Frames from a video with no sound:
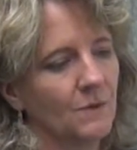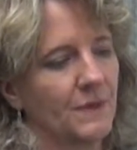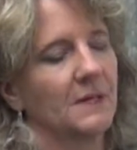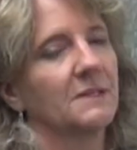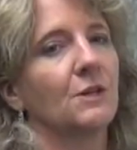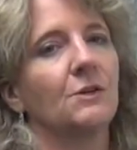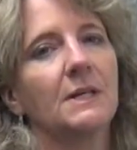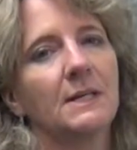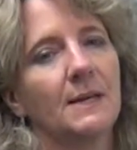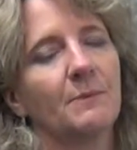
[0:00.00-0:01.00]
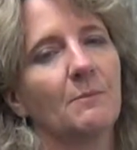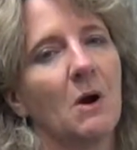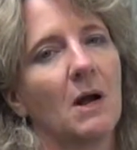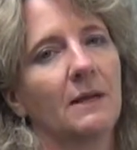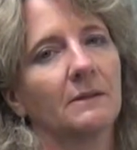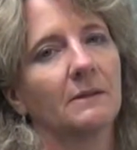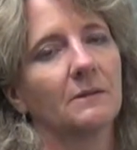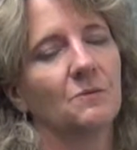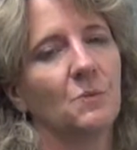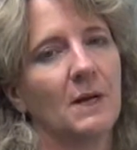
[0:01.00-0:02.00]
Things that you need to keep in mind
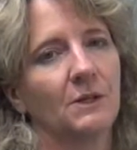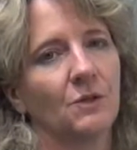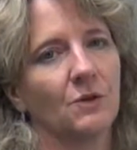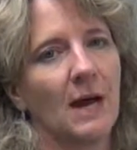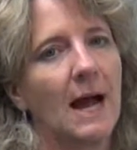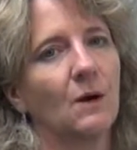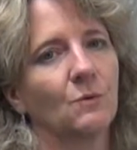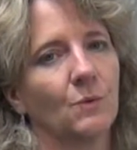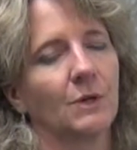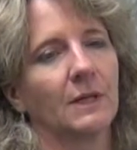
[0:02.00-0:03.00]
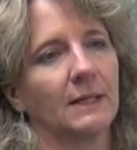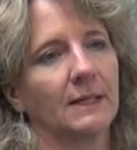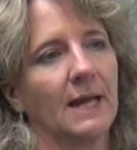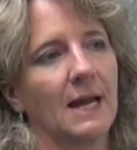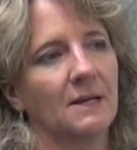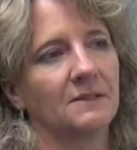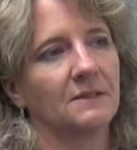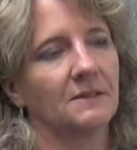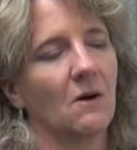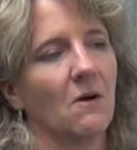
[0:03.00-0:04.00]
when you're out working a
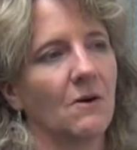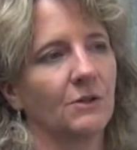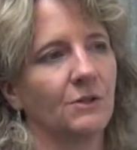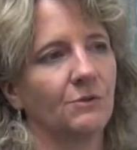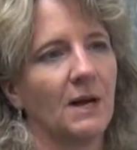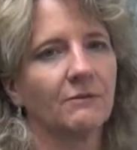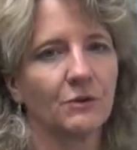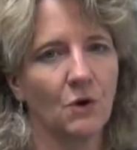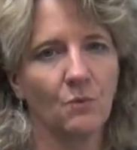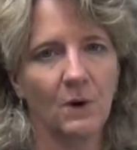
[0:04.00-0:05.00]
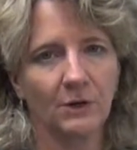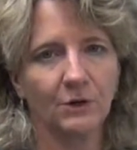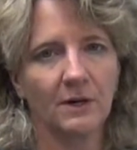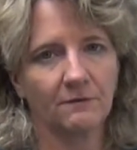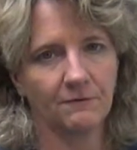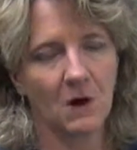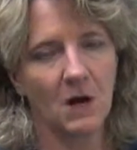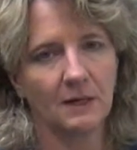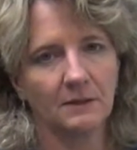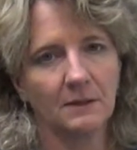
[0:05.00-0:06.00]
case are you never know what you're going to
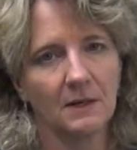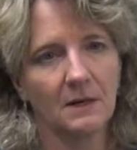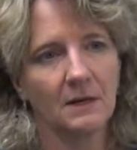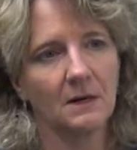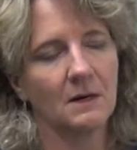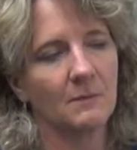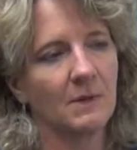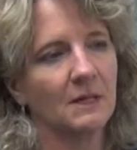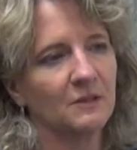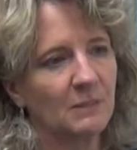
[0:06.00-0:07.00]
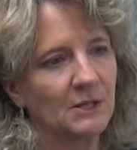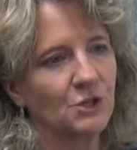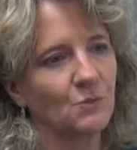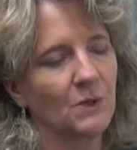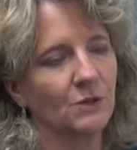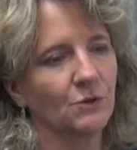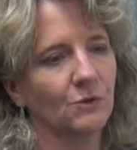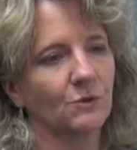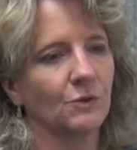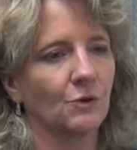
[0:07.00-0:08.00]
find, um, especially when
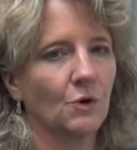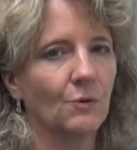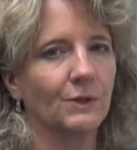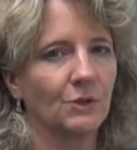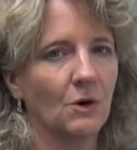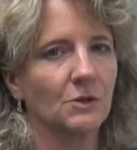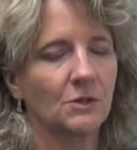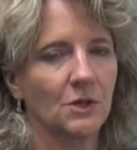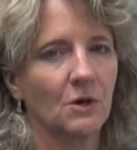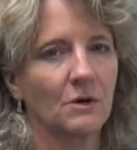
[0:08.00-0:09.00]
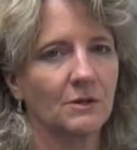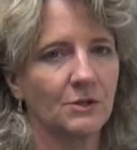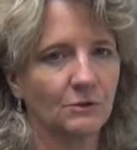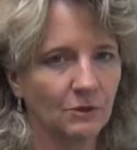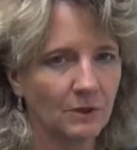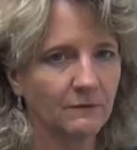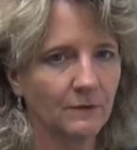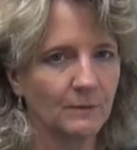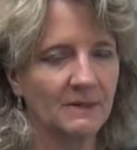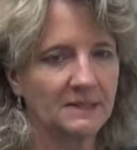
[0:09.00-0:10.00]
you're you're going yard to yard and you're looking
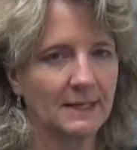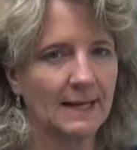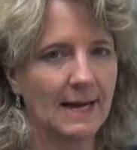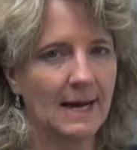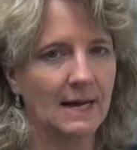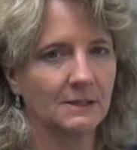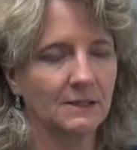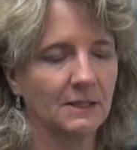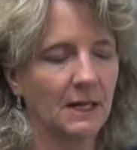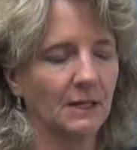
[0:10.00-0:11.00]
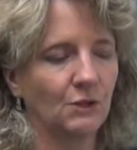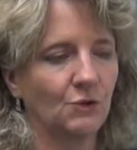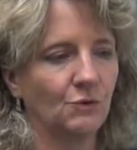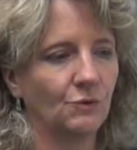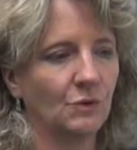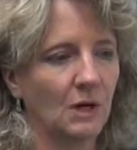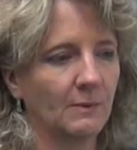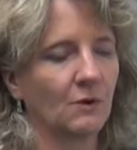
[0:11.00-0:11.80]
for a missing cat and you come